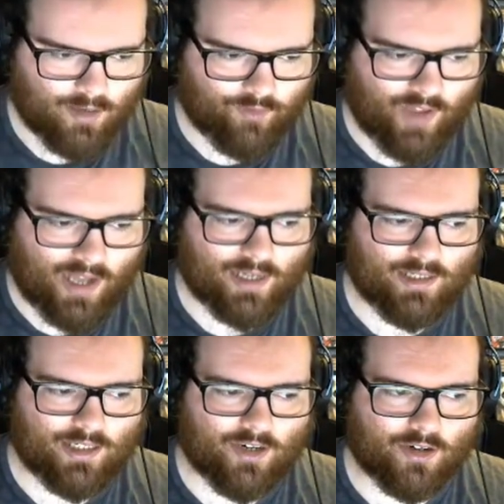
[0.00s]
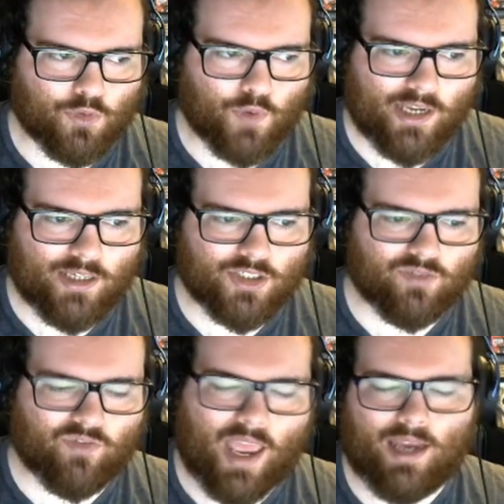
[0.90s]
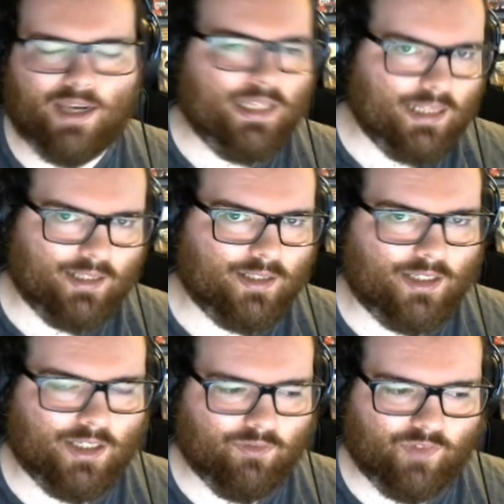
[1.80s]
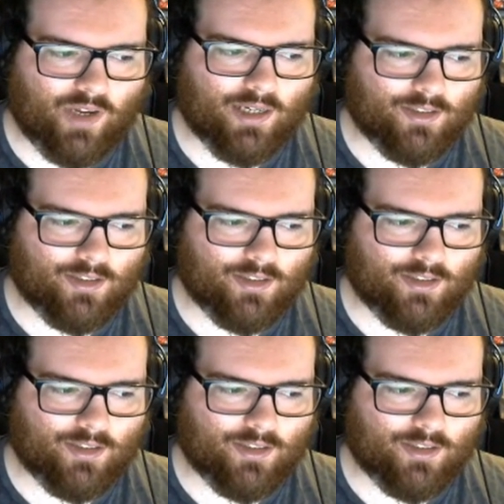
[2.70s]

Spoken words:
Find an equation for anything that you can find